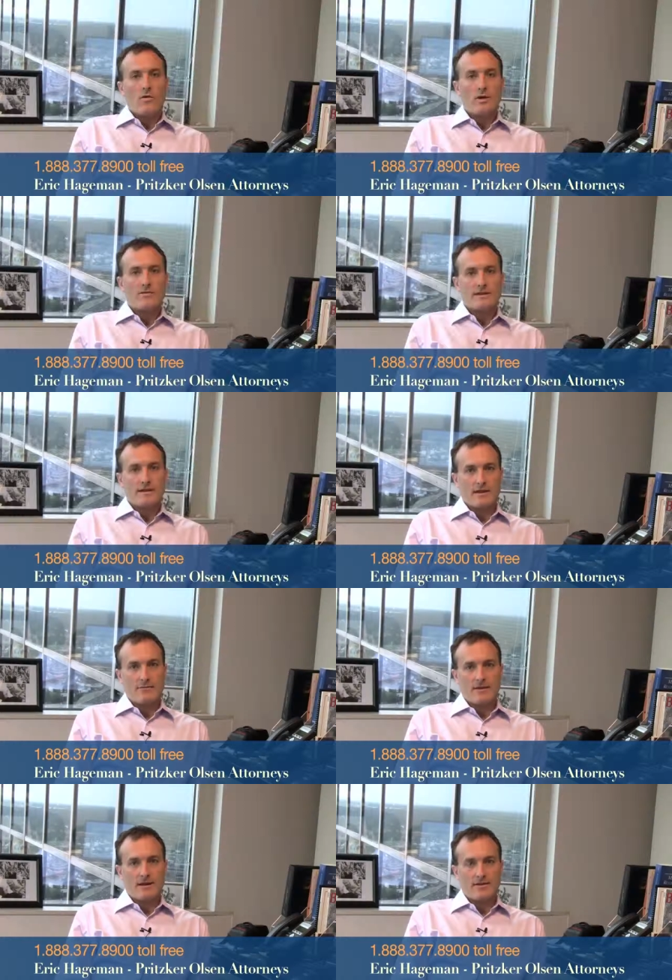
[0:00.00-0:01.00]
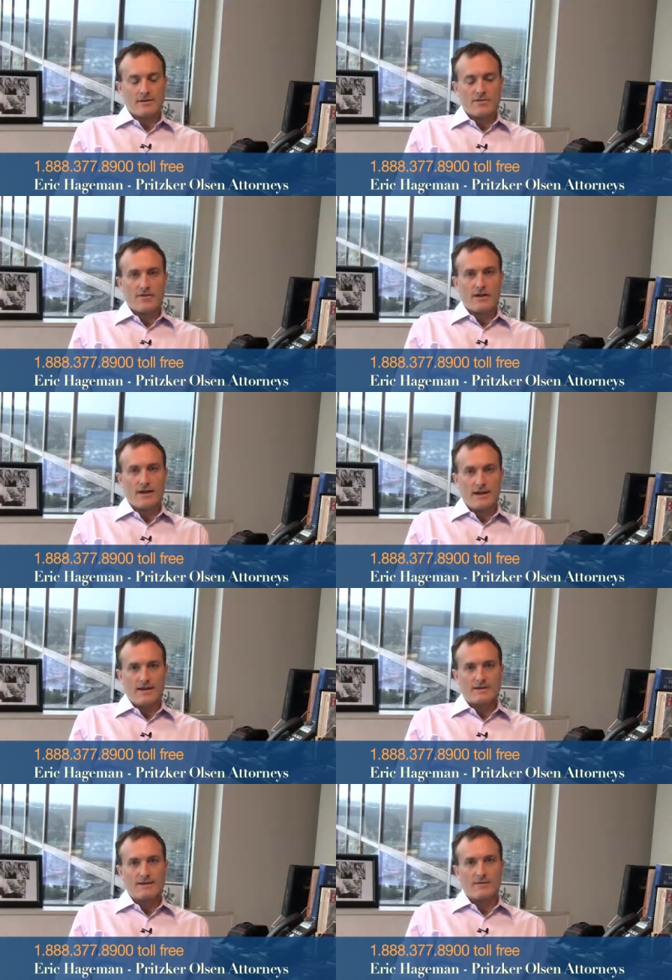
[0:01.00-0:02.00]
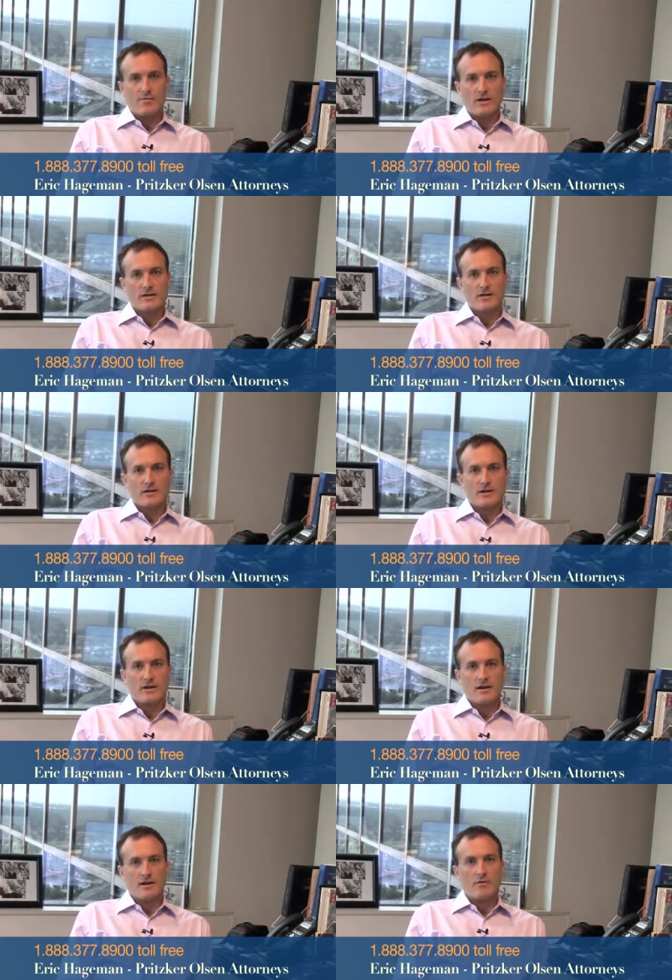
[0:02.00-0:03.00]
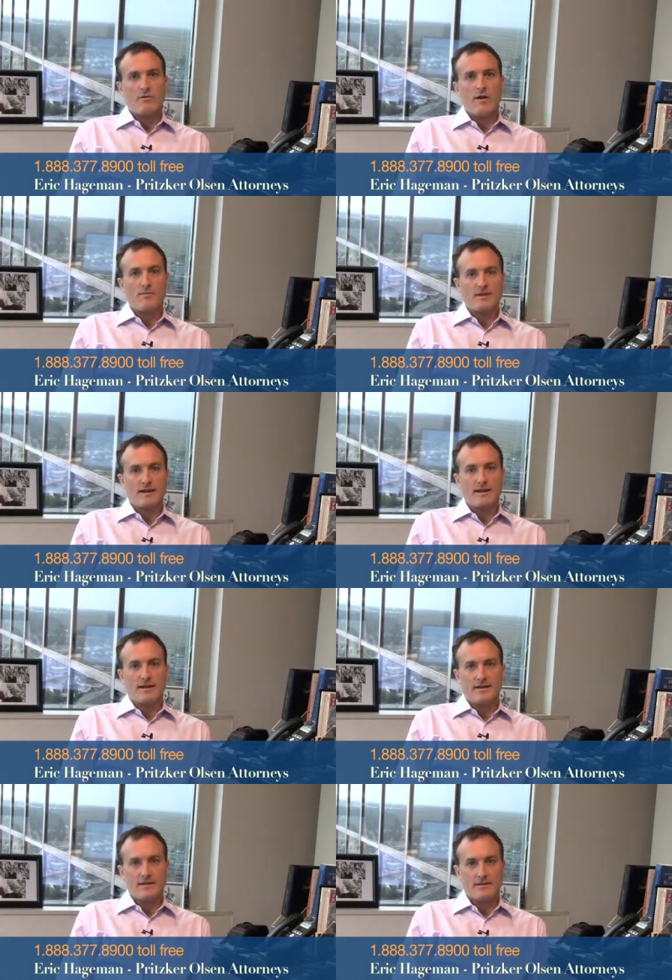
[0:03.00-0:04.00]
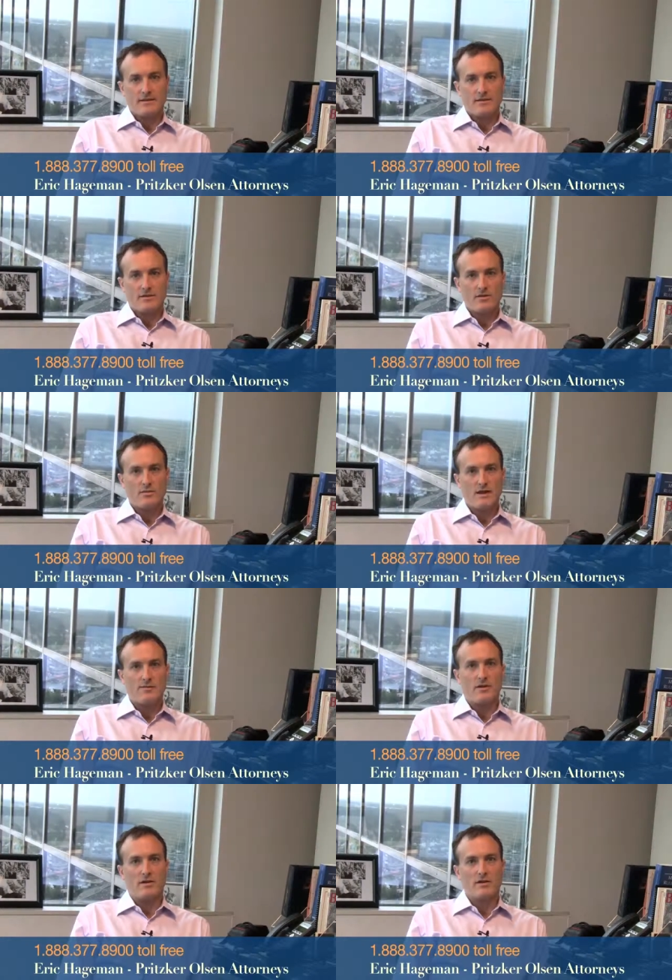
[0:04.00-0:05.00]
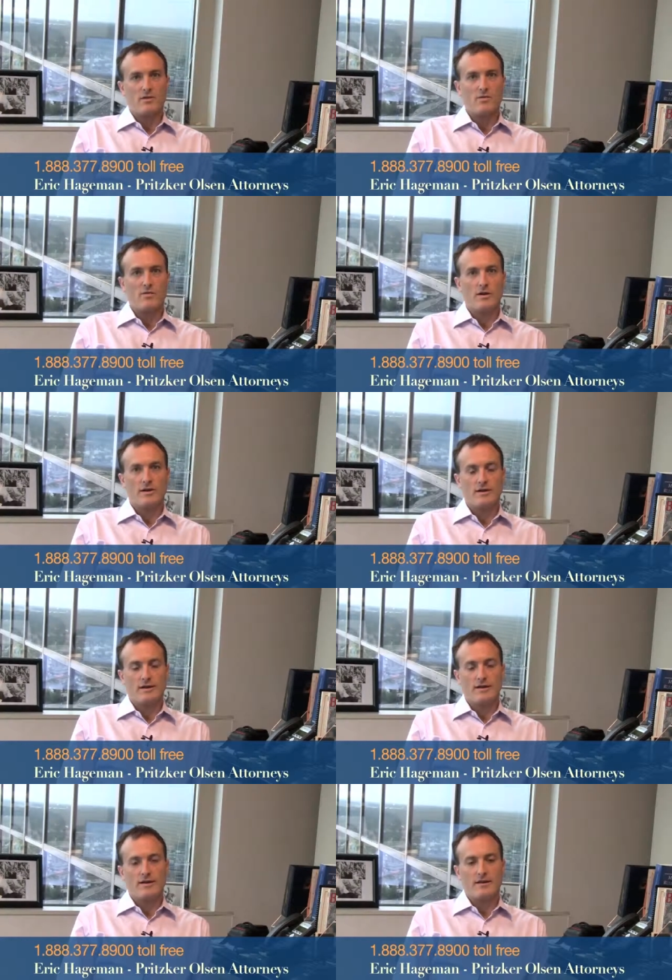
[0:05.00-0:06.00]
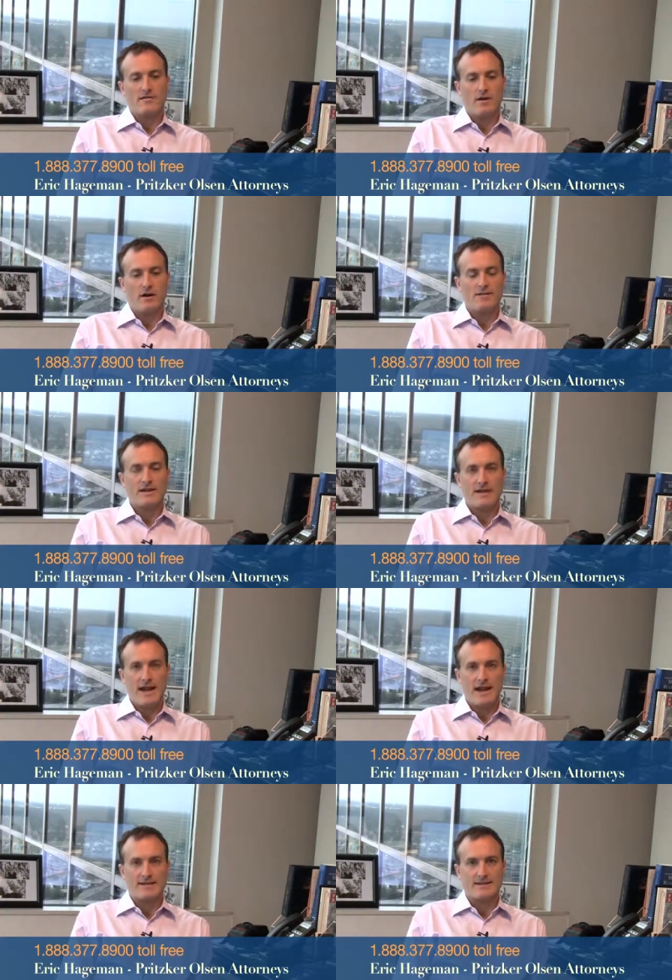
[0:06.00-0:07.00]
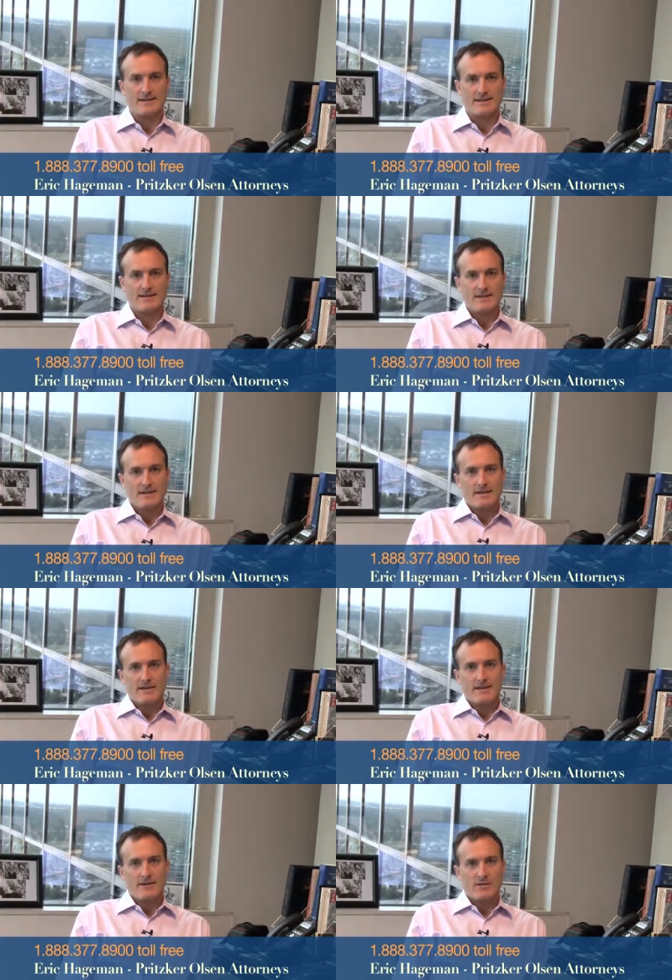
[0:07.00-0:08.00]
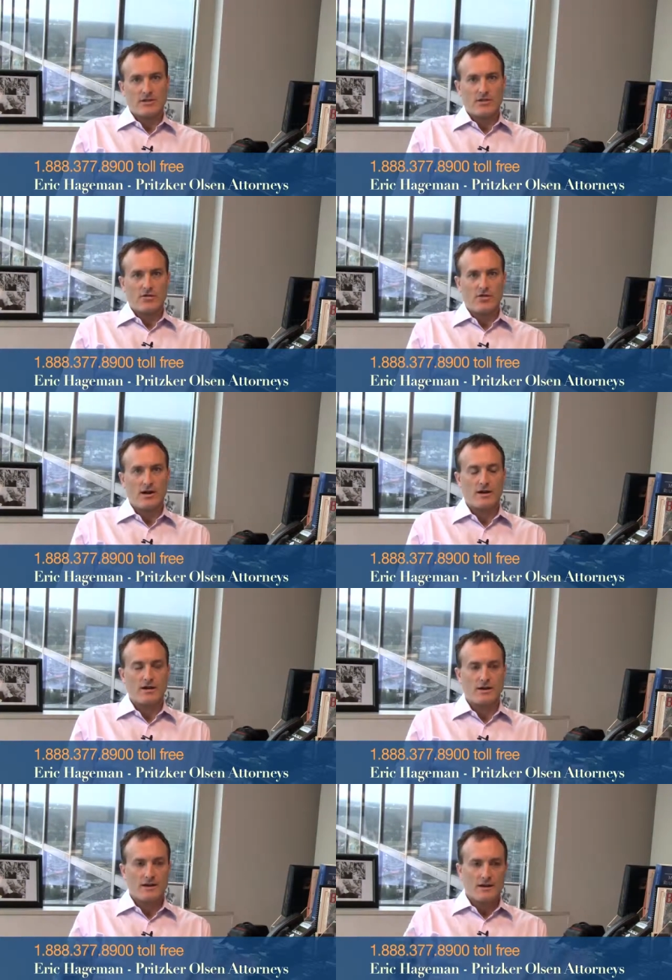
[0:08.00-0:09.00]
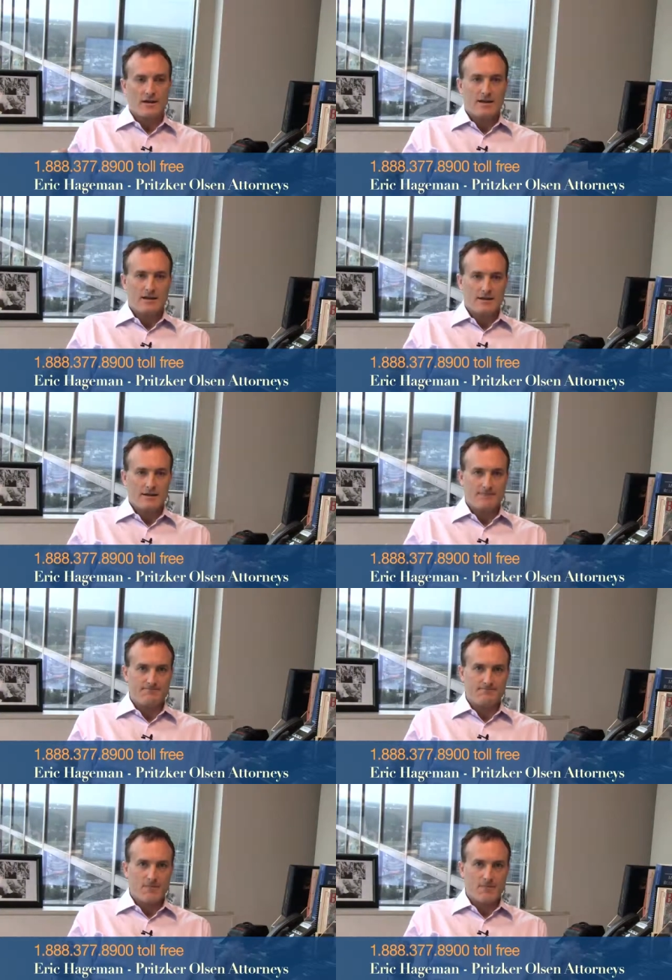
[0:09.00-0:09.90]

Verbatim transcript: We recently resolved a truck case in which uh, we represented two people who were involved in an accident in which a truck uh,